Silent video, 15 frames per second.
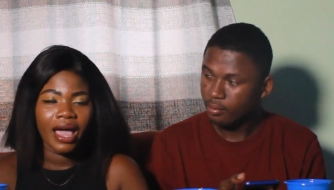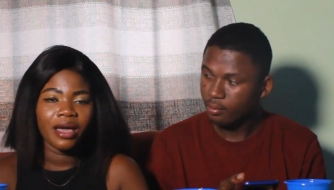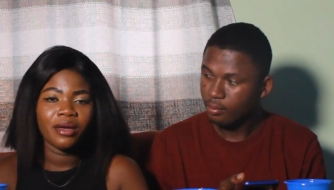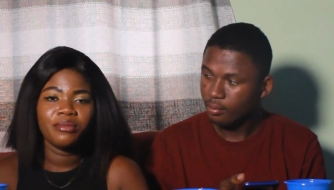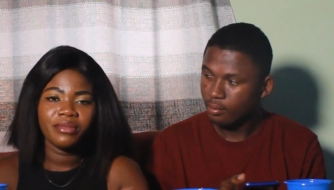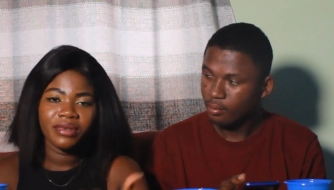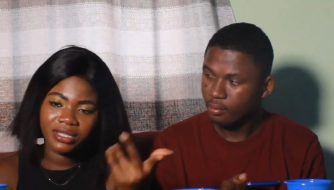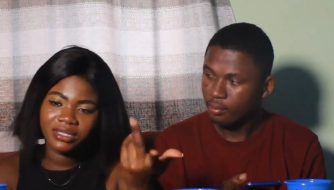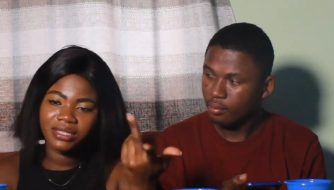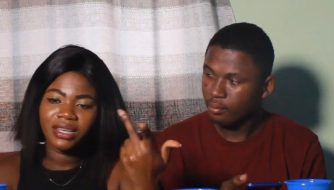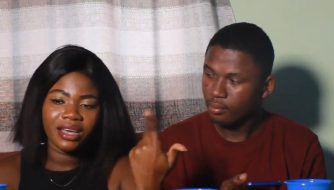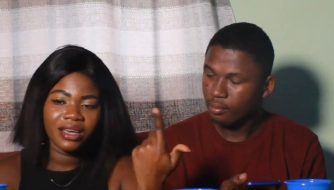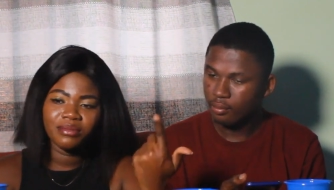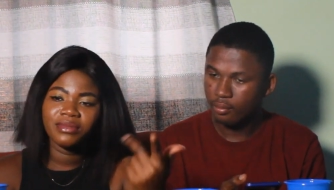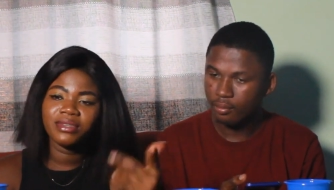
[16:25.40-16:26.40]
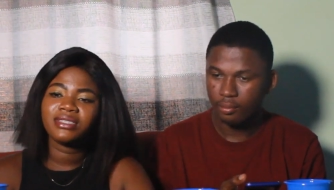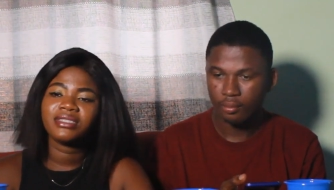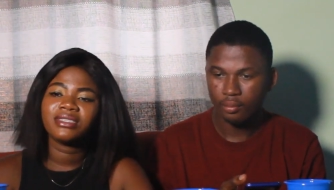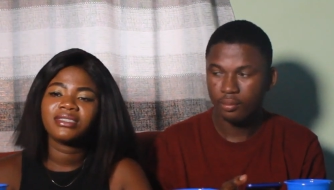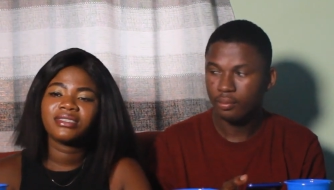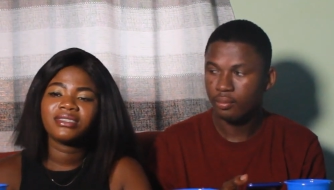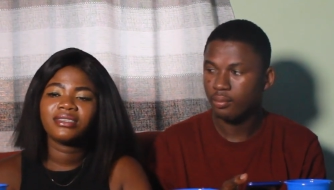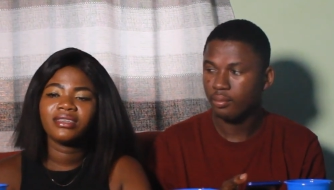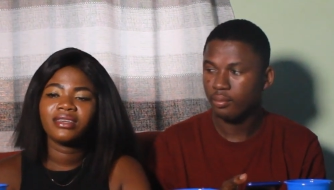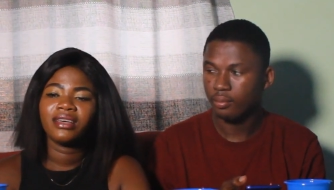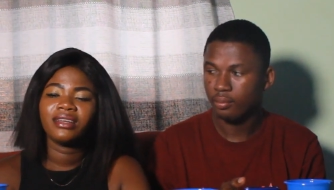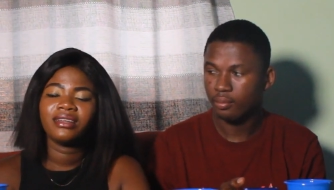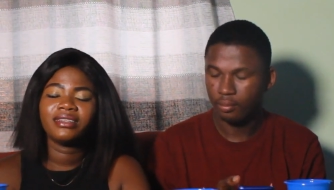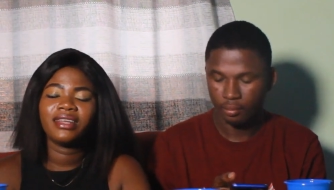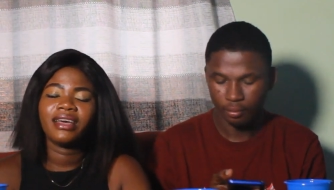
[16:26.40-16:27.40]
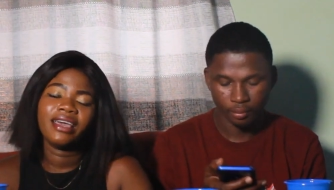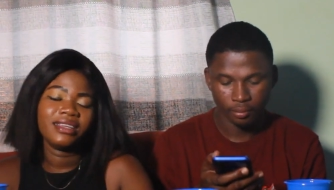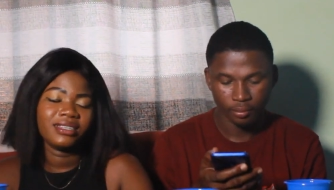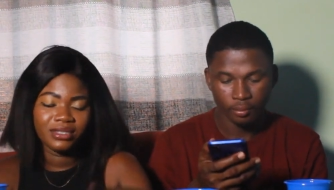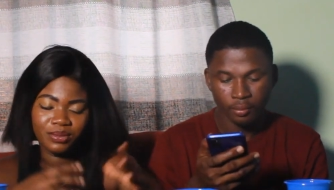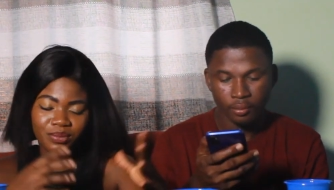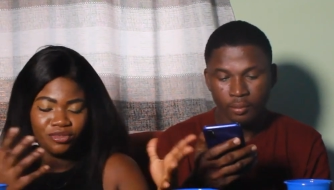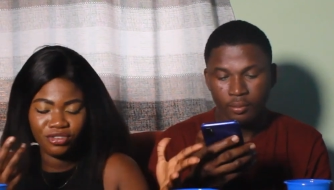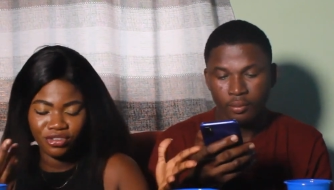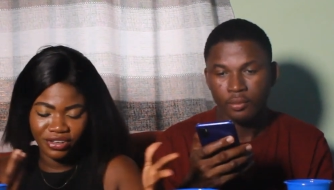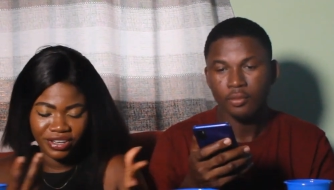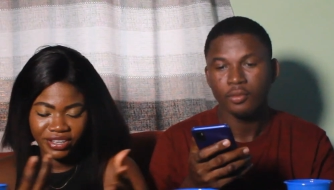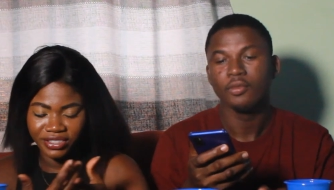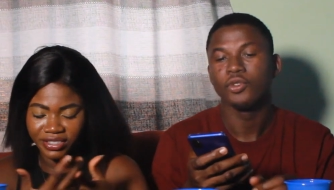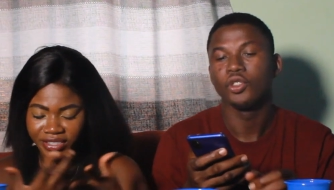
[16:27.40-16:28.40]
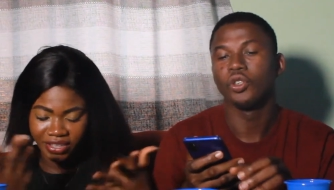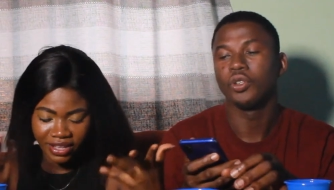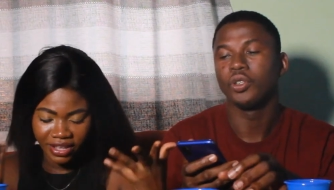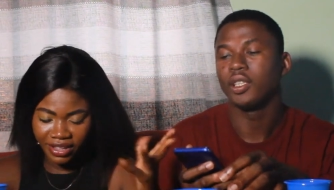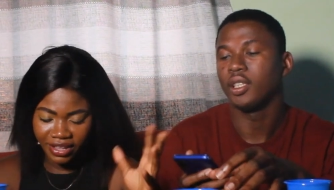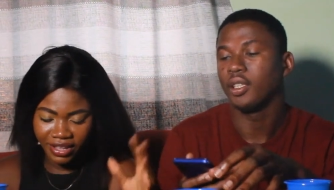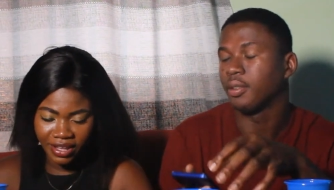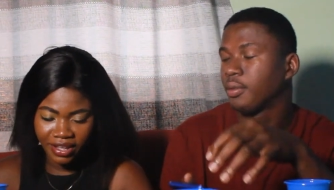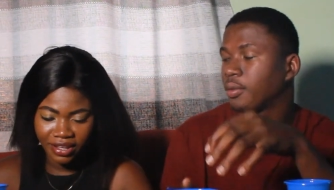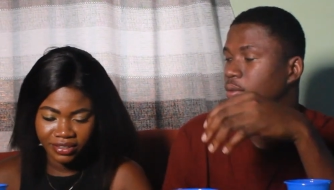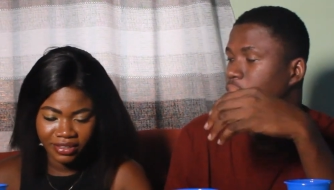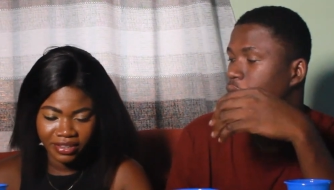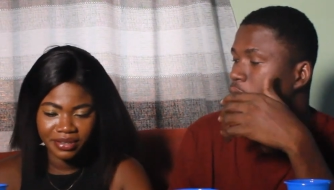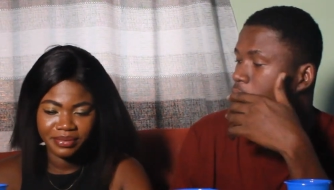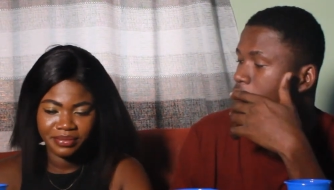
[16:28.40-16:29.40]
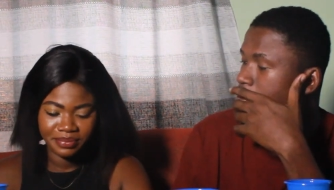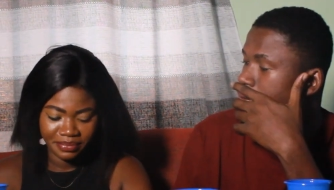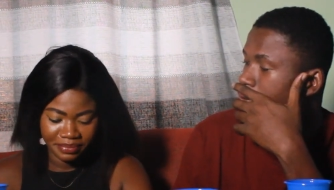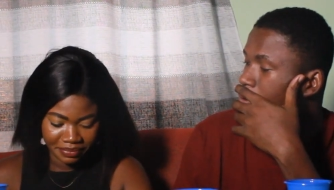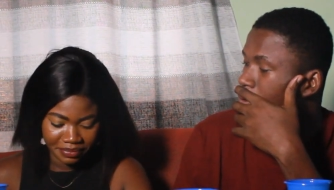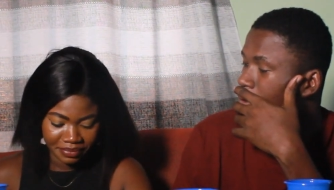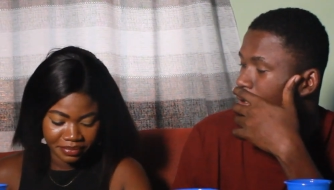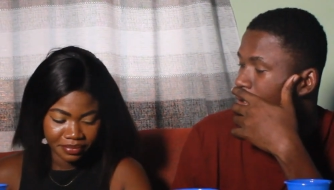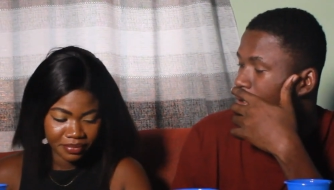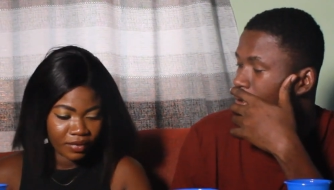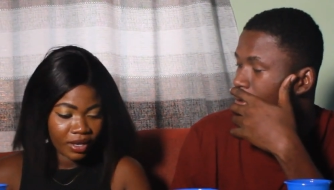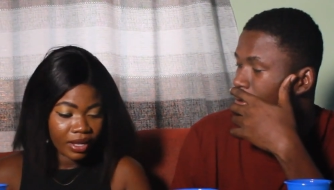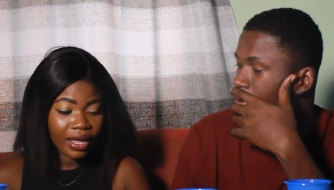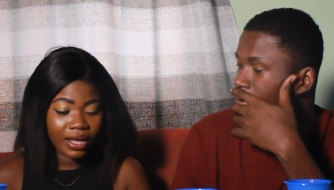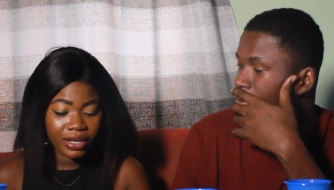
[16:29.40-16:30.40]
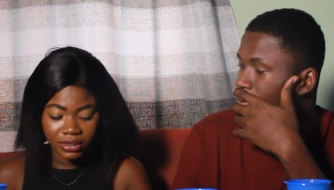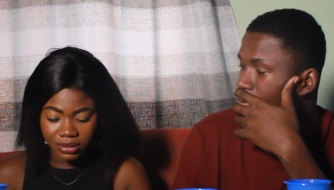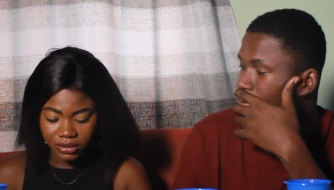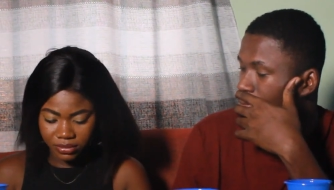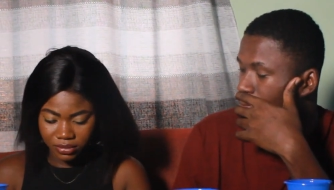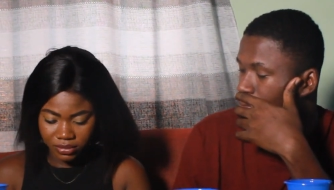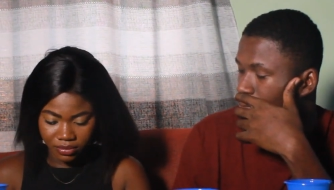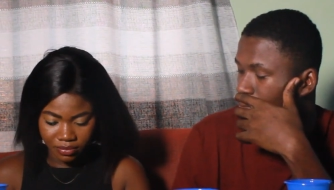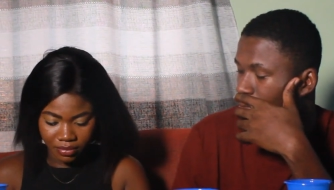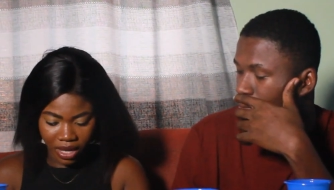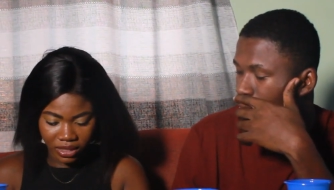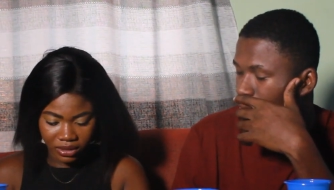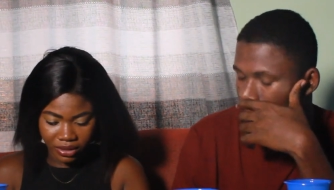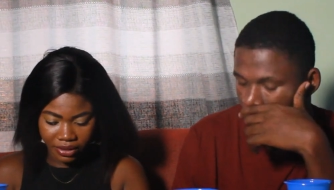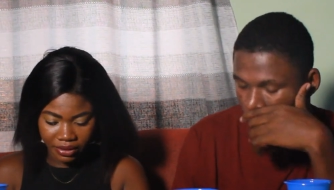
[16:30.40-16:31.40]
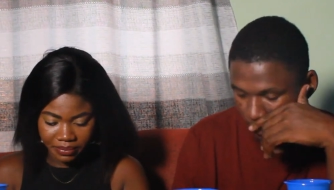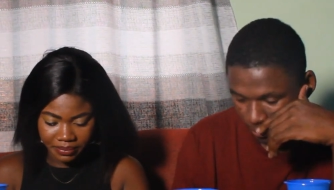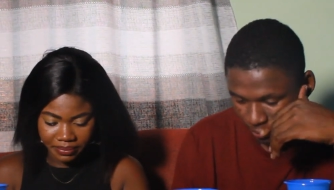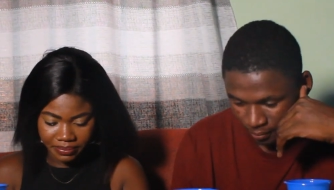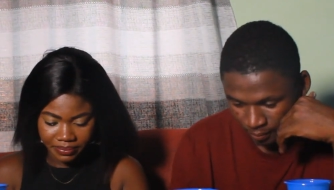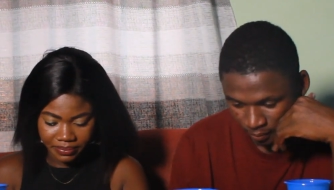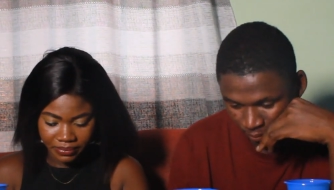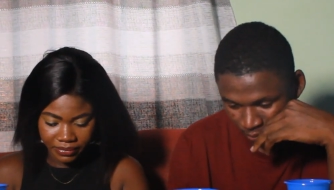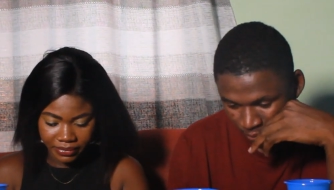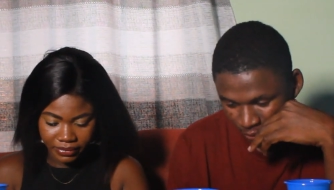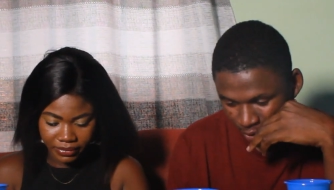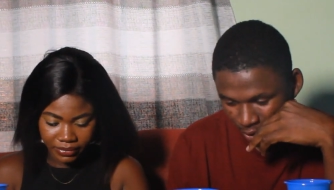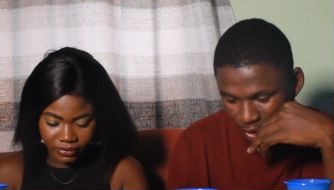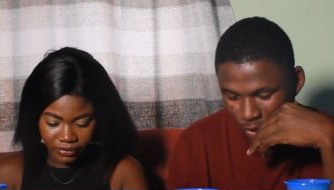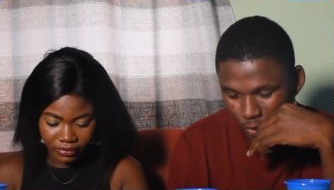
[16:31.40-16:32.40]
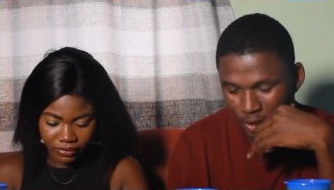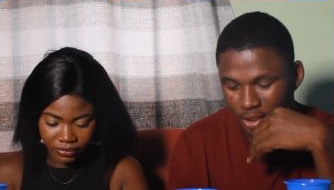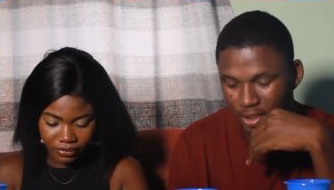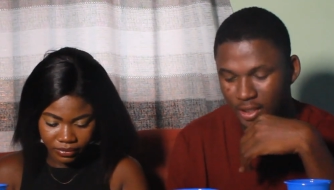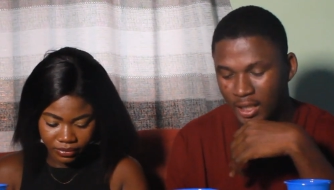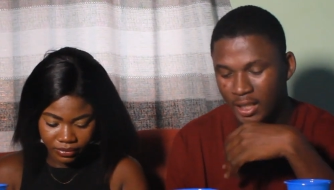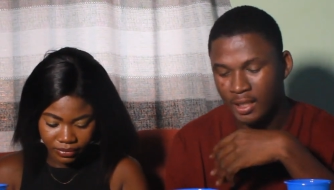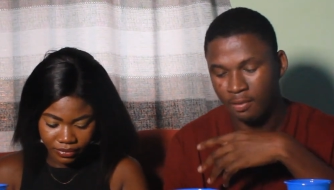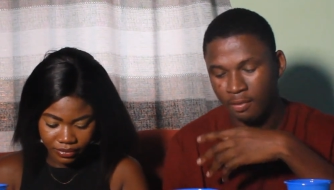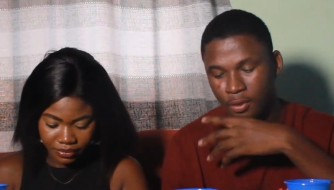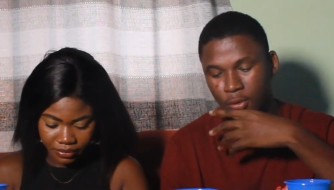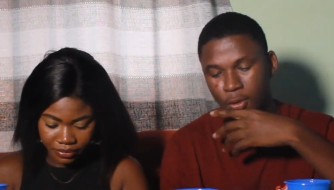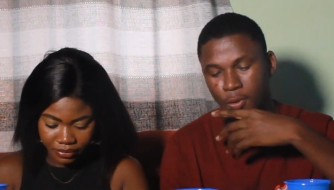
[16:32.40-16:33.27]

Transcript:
Speaker 1: I miss I miss that spirit.
Speaker 2: okay. So who's whose question is? It's my turn. This question is for